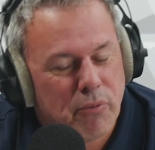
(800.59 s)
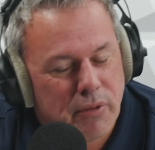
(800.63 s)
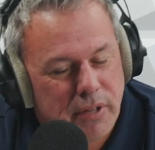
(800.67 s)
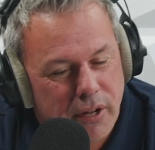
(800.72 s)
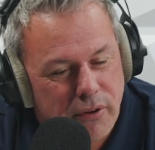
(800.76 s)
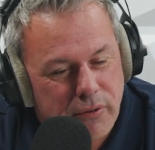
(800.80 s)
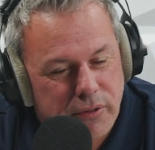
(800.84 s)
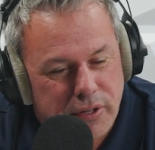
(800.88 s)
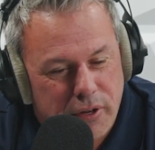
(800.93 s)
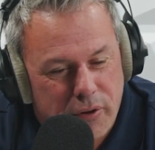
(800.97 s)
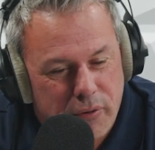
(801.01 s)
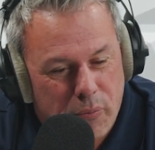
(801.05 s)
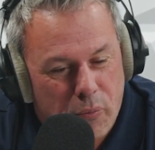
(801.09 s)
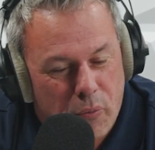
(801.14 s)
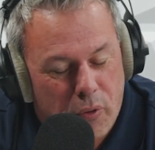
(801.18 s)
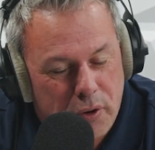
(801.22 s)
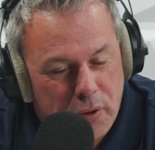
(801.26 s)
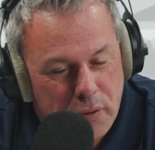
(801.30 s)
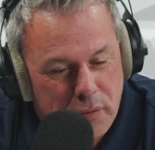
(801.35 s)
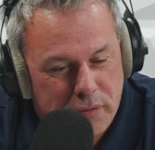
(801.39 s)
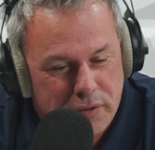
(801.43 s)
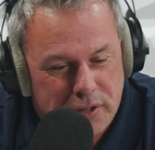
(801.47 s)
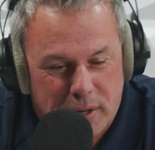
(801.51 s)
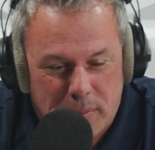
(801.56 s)
Well,
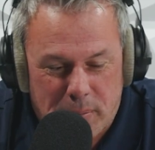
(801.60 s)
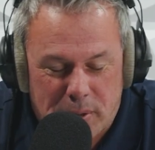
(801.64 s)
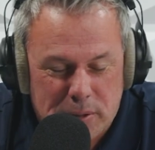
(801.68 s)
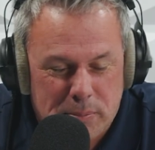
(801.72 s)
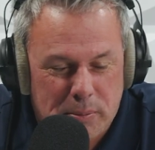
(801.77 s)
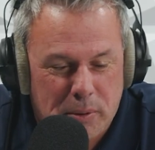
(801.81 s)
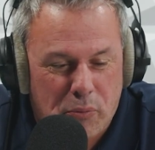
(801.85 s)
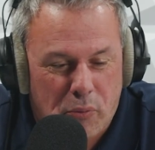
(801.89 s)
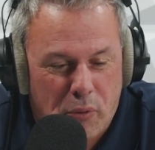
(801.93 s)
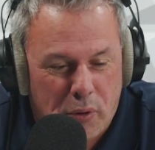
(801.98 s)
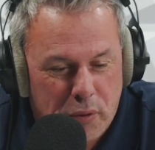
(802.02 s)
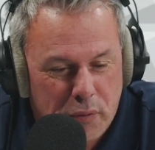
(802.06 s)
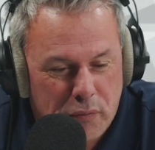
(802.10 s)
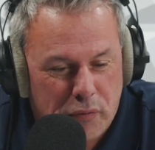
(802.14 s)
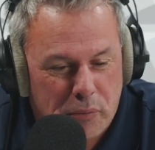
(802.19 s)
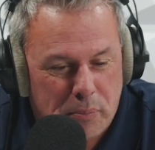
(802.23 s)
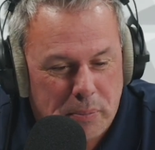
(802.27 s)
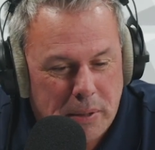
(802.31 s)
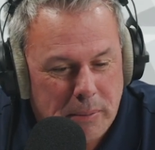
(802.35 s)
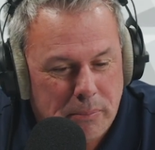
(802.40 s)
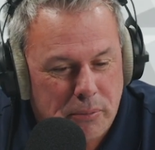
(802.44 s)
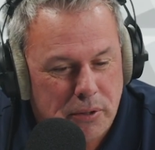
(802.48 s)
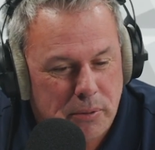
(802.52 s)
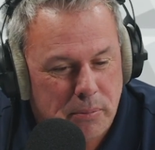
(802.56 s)
they must be
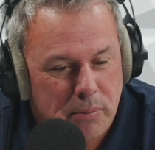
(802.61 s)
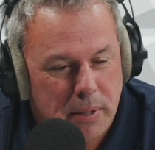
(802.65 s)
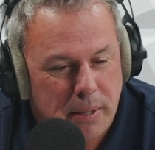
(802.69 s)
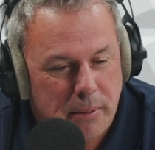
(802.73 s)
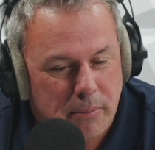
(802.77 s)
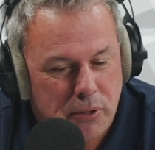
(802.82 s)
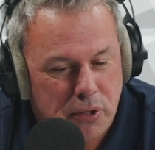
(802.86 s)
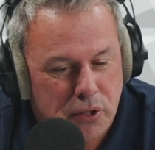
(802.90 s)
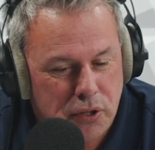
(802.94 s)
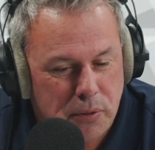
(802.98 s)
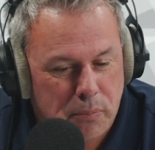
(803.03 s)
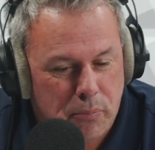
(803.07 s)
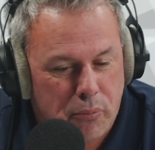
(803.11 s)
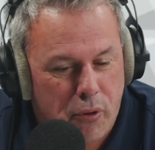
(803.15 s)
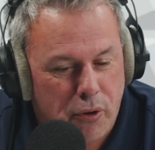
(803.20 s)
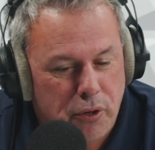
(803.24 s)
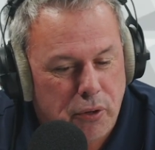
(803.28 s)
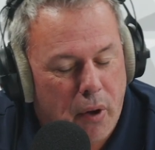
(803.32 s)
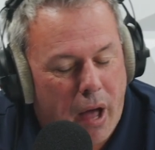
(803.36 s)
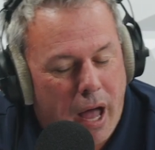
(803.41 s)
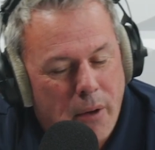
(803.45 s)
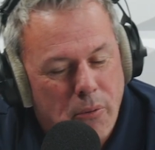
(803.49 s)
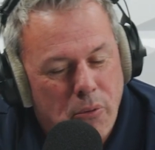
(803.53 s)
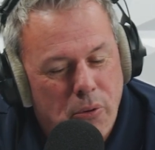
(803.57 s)
wonderful people to be able to
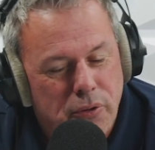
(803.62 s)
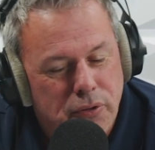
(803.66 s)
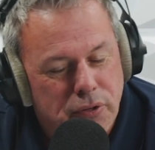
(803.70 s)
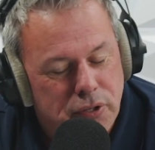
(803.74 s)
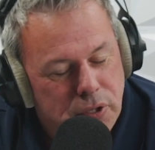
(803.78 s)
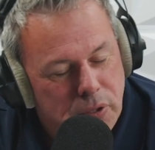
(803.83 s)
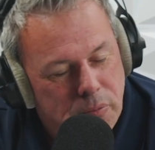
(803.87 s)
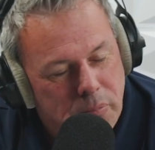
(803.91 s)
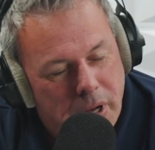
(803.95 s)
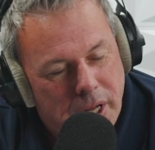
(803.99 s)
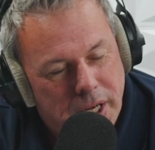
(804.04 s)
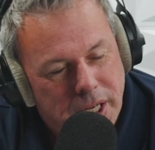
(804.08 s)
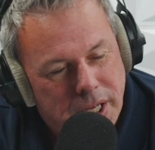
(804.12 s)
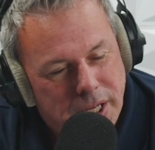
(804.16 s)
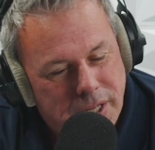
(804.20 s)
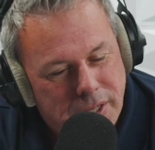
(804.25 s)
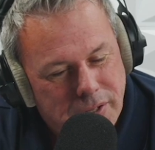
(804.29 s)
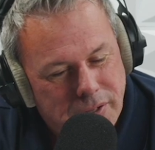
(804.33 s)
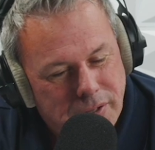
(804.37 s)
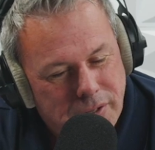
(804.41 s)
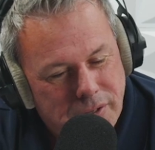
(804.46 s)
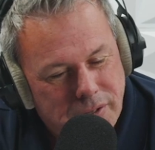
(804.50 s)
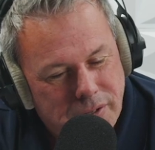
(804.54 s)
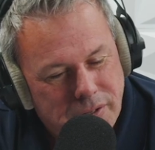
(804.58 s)
support you. How old are you, buddy?
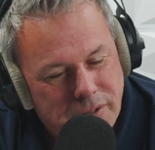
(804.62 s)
